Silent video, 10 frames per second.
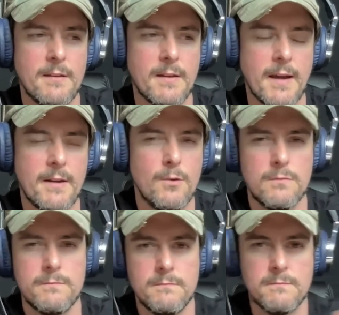Like I
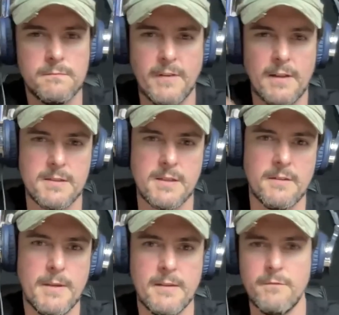know fellas that
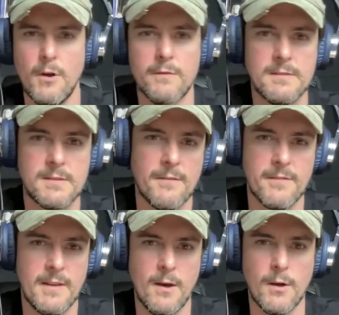have been involved in stuff
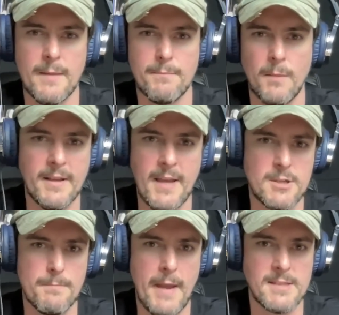and they all get
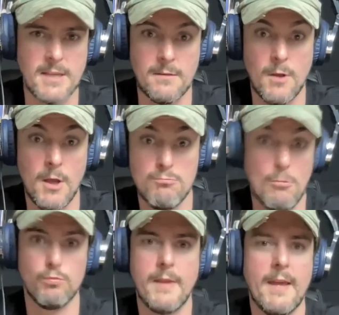publication bans. Like,
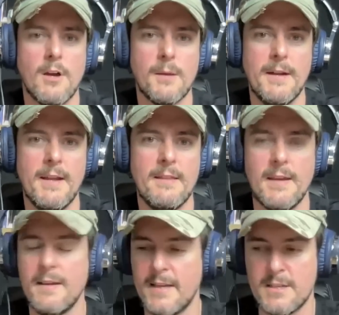nope, can't talk about
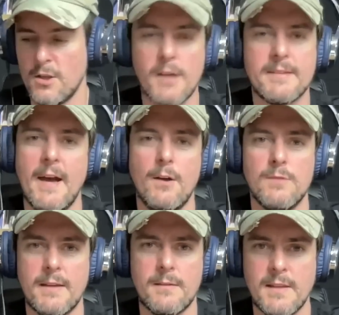anything. Like it's locked down,
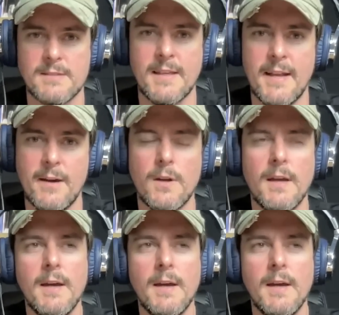like it doesn't get out.